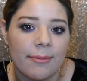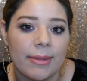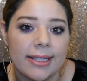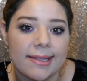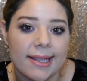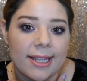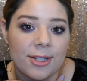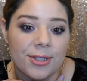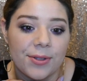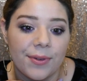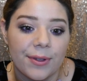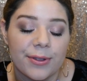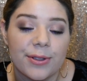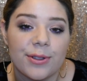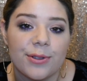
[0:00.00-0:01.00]
and my skin just
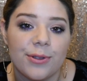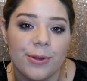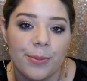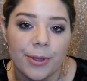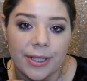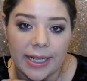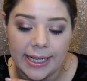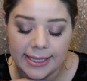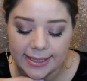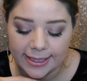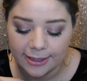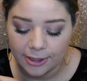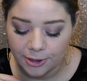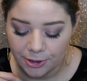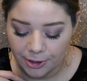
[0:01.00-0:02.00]
feels super nice
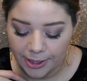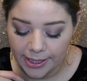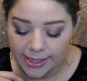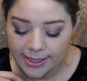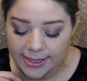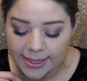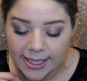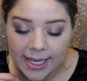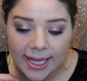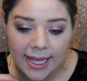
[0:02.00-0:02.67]
and luxurious.